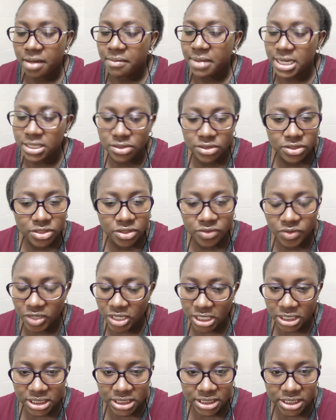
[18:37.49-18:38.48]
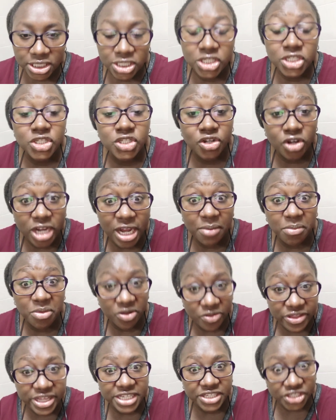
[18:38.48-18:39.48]
But you know what? Talk
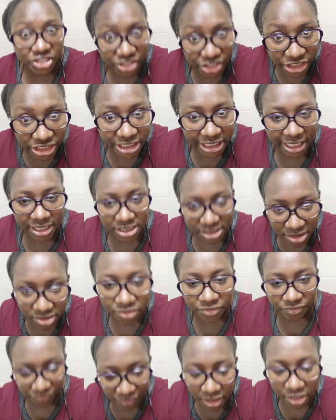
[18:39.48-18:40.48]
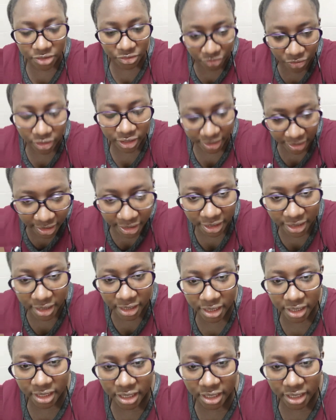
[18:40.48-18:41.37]
about the shit until you feel you're okay.